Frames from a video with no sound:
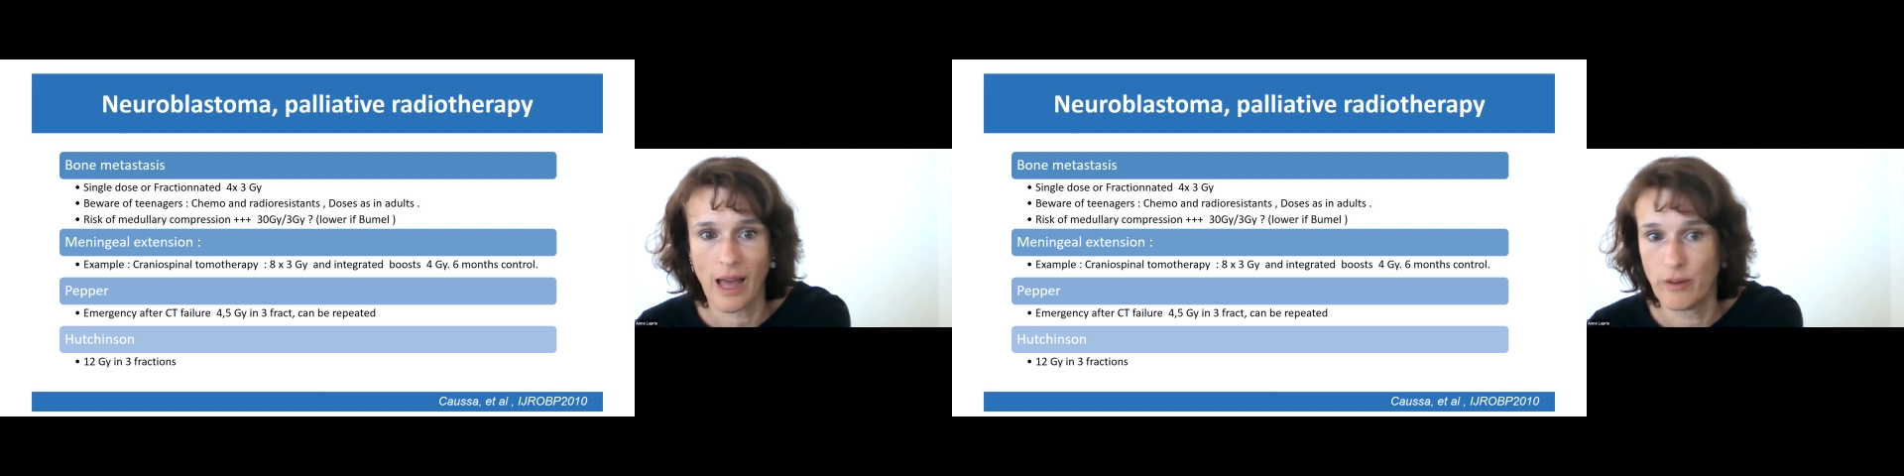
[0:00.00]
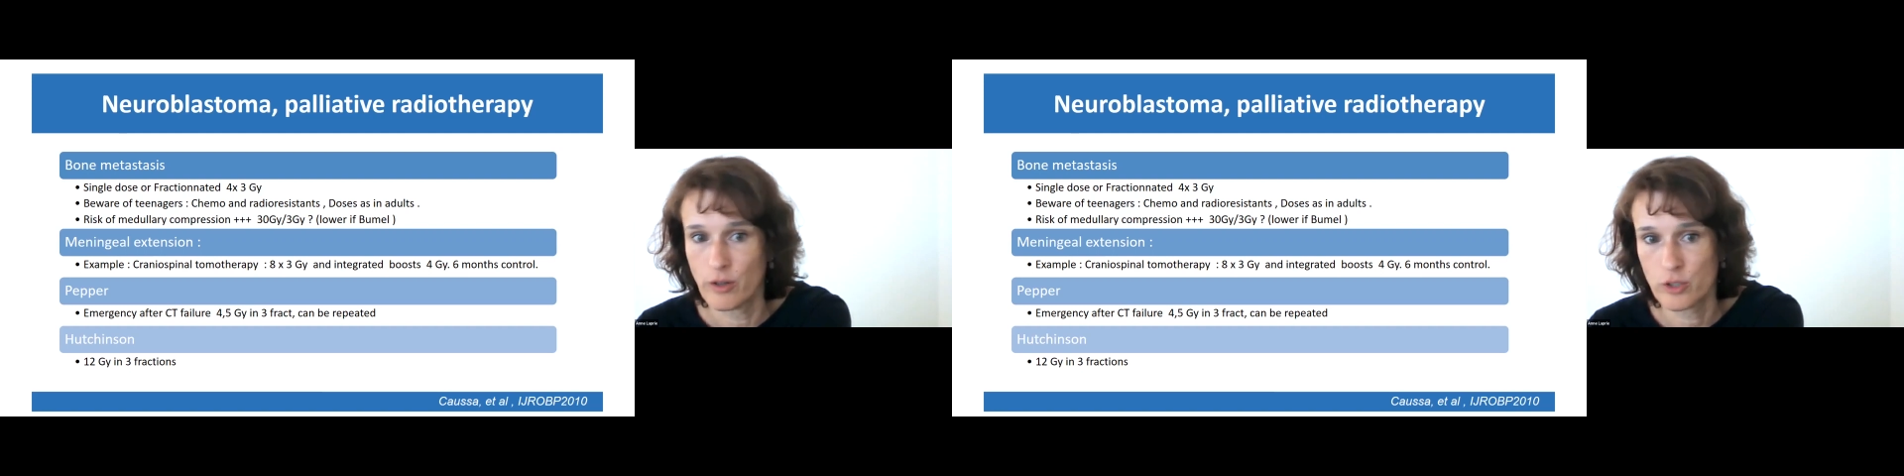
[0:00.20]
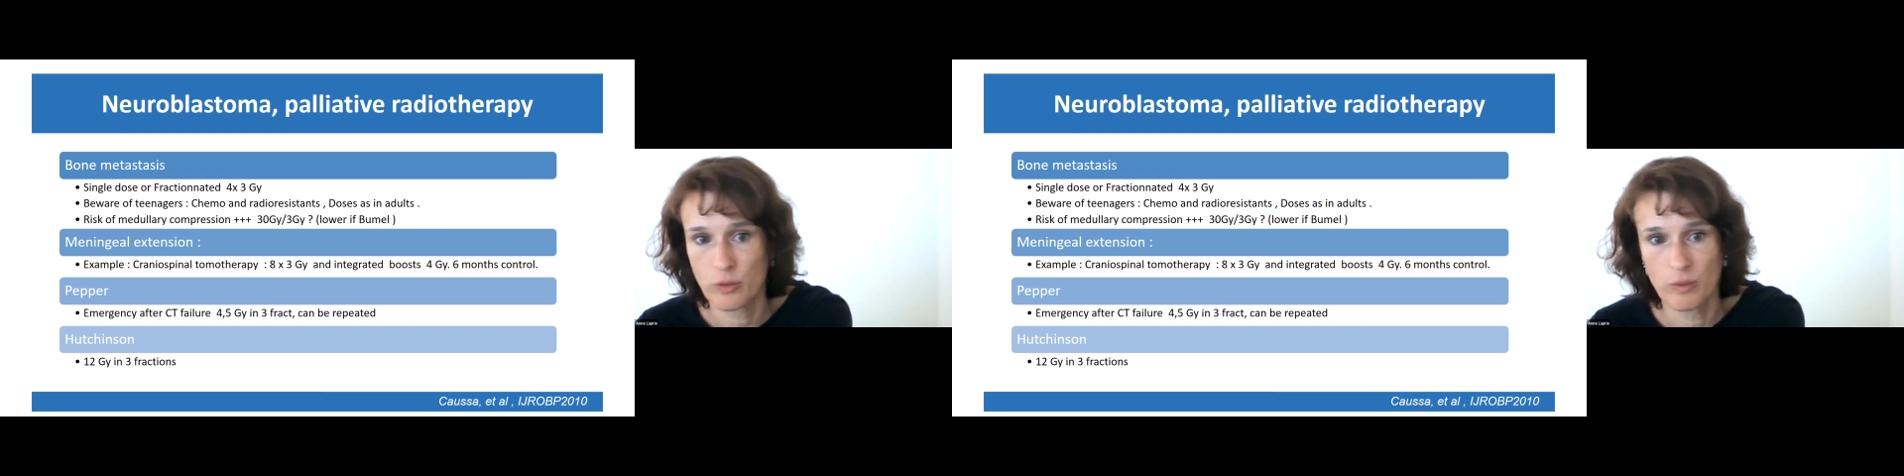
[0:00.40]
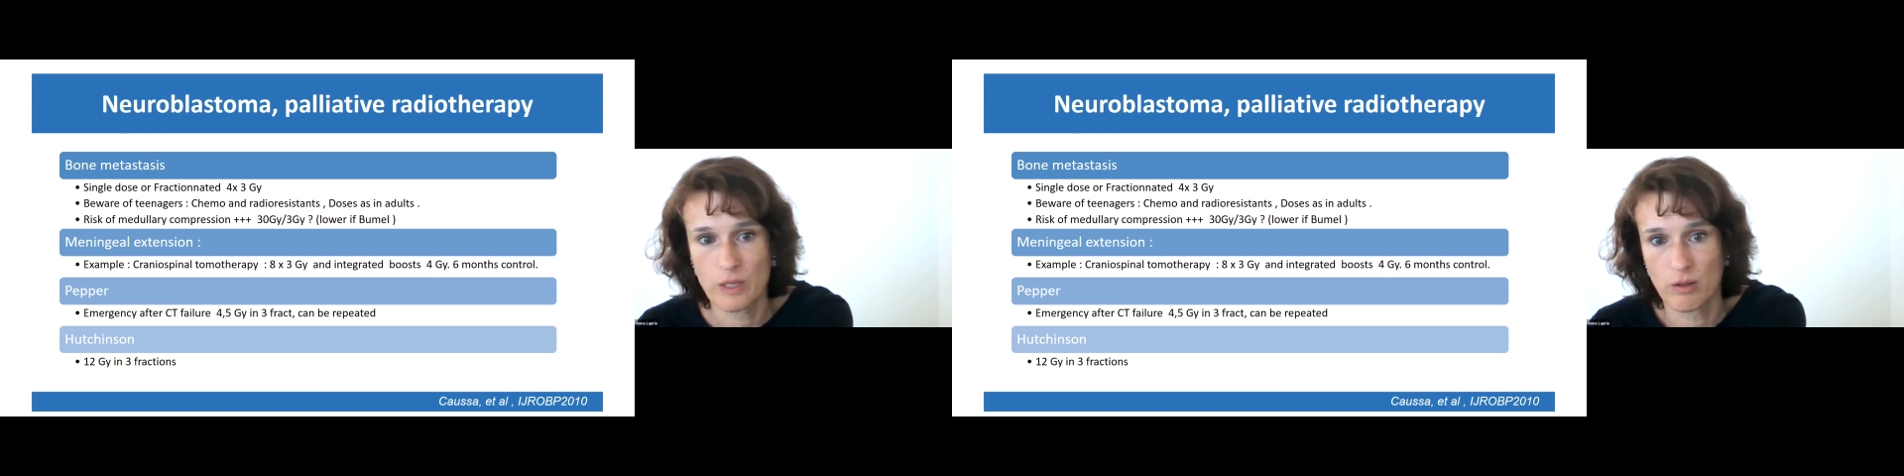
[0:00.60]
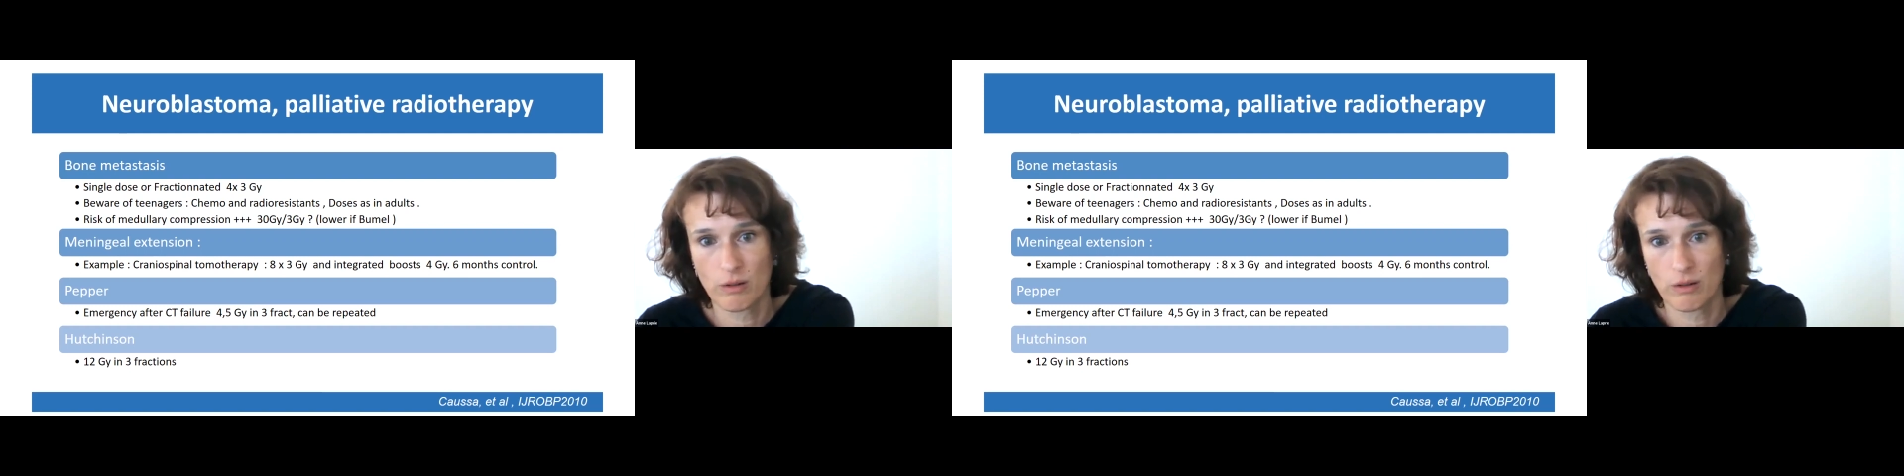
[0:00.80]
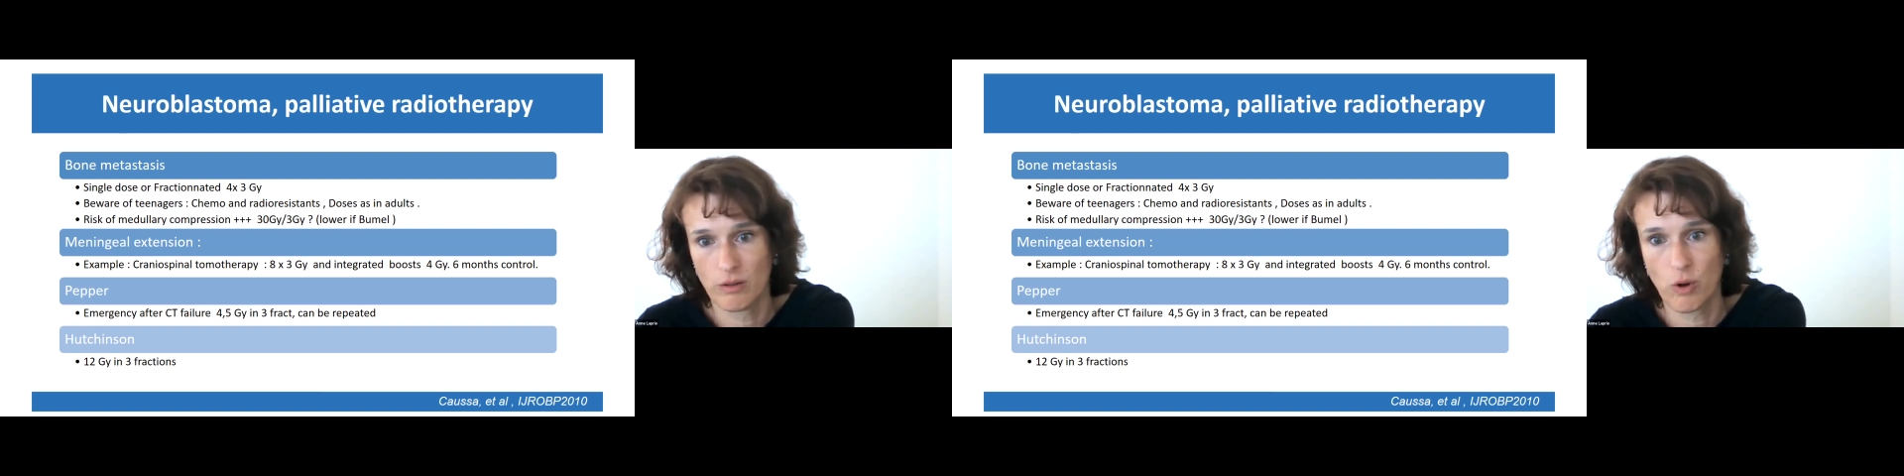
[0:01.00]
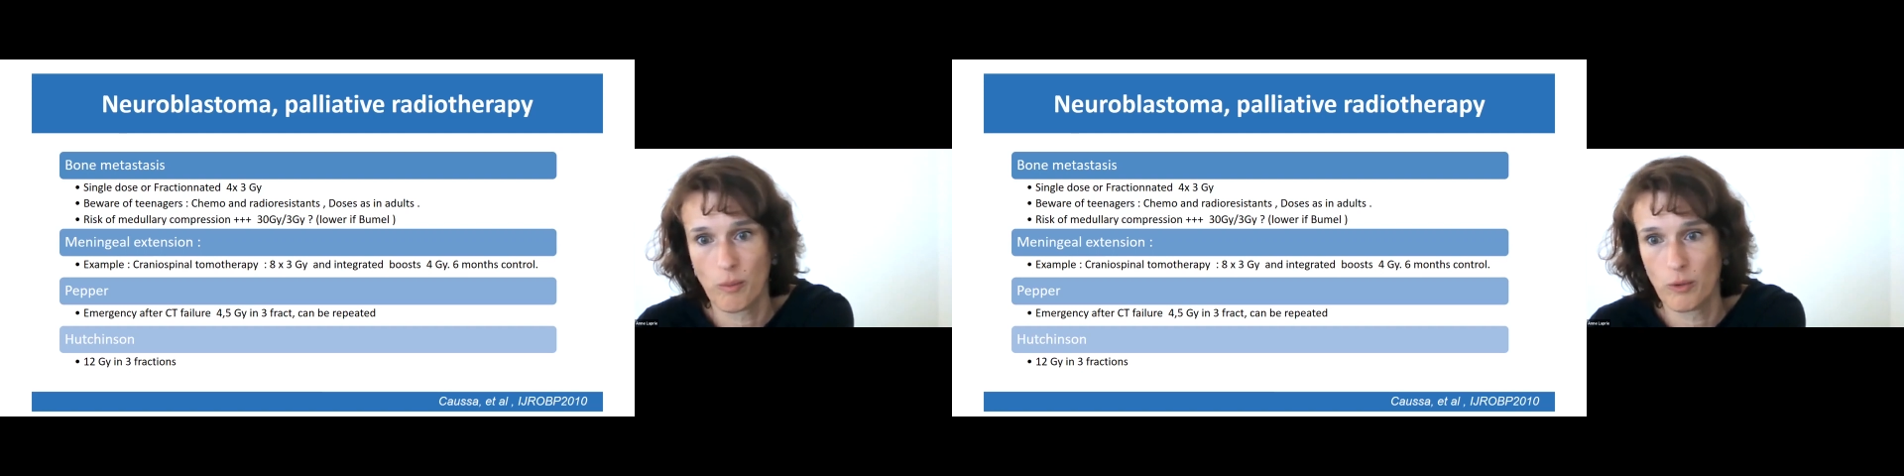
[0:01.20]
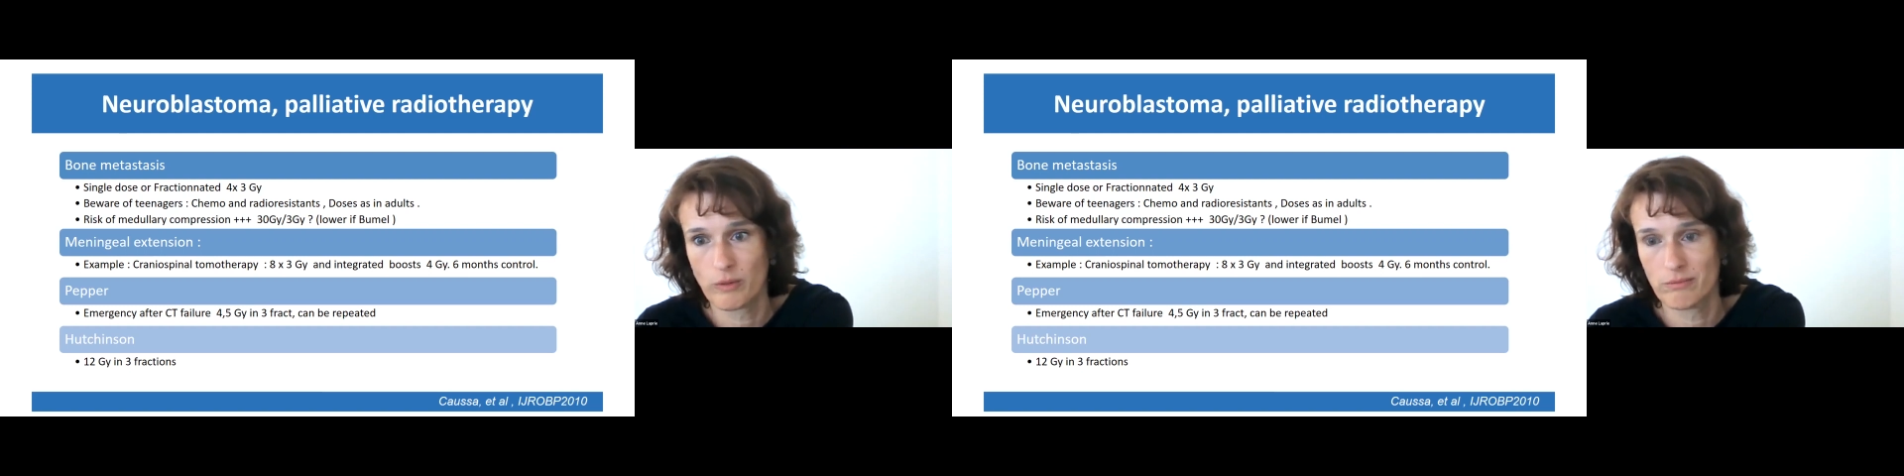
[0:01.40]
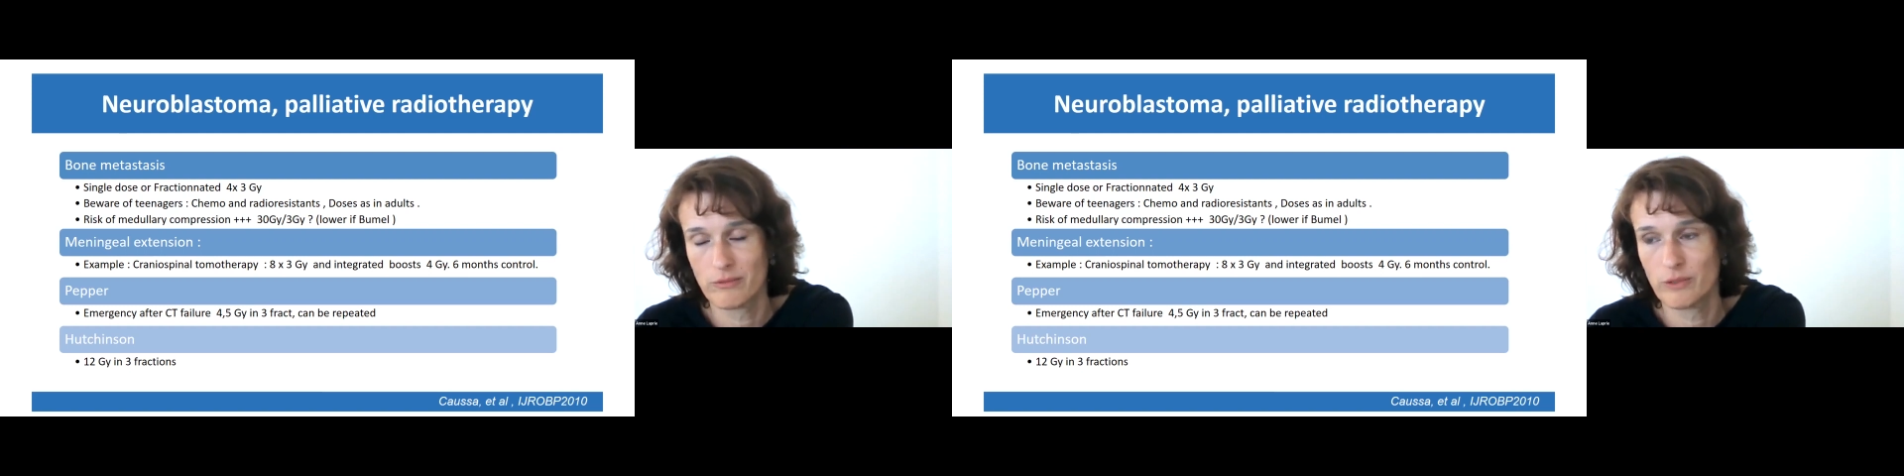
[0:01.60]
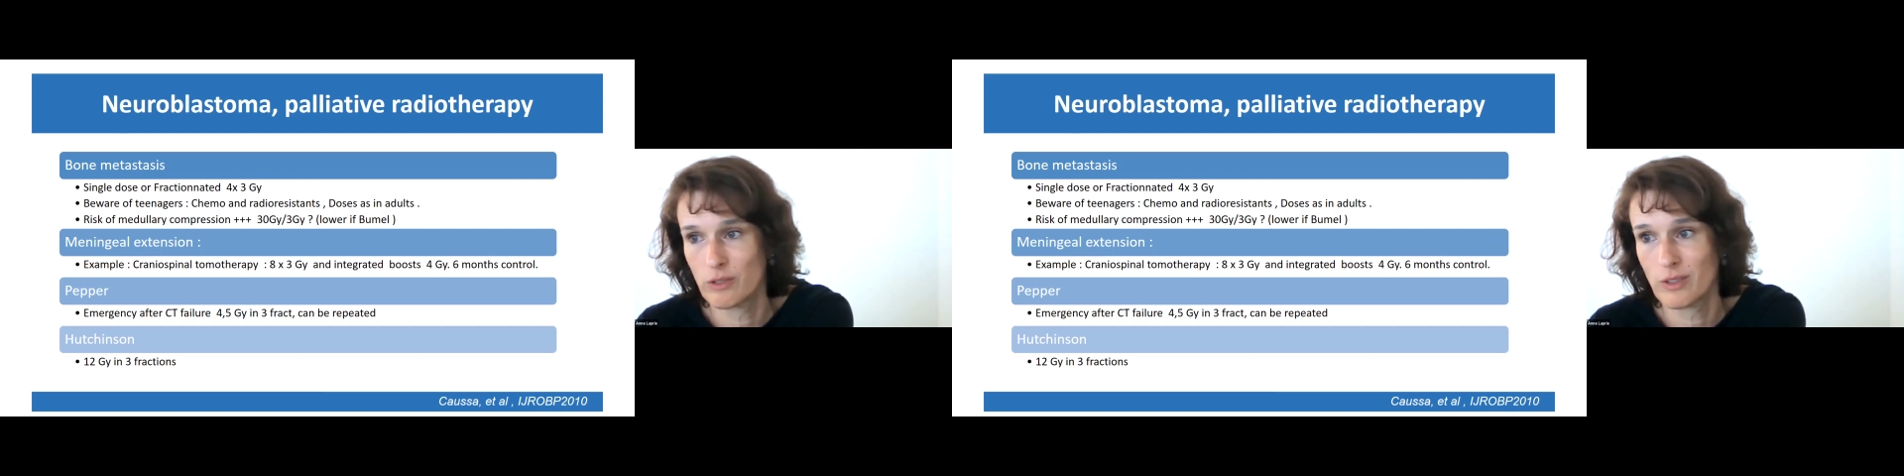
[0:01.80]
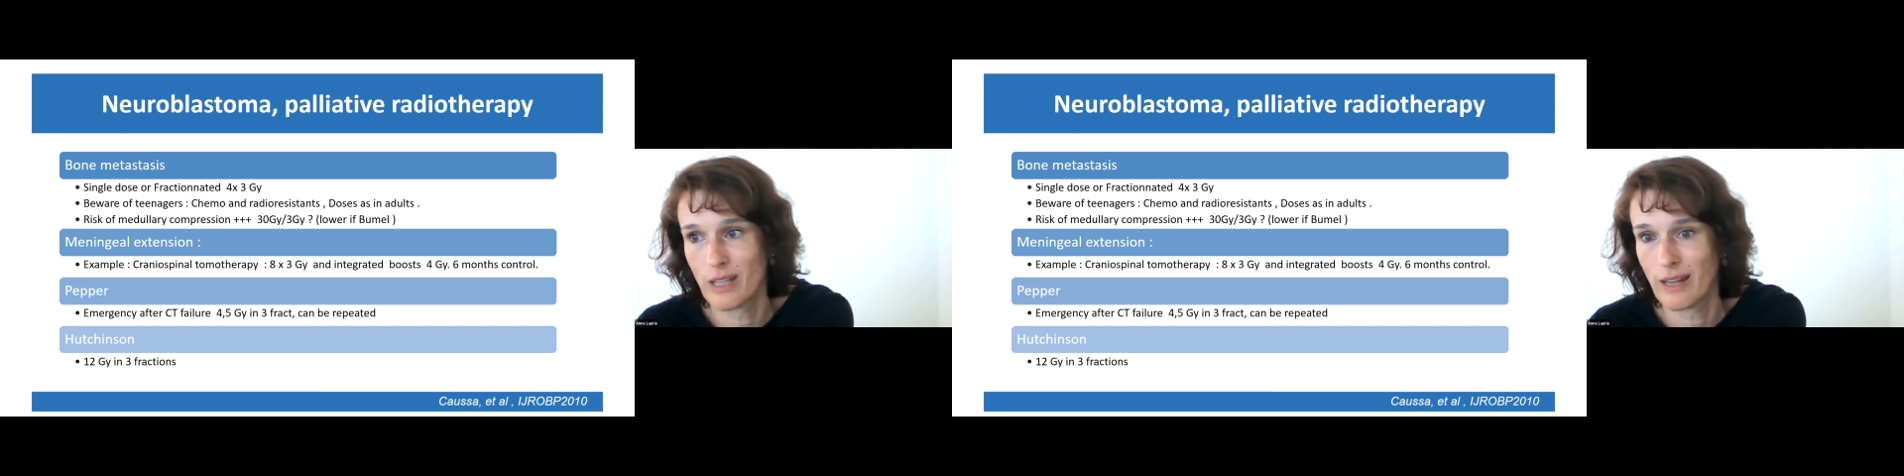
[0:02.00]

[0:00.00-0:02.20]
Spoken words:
adults with an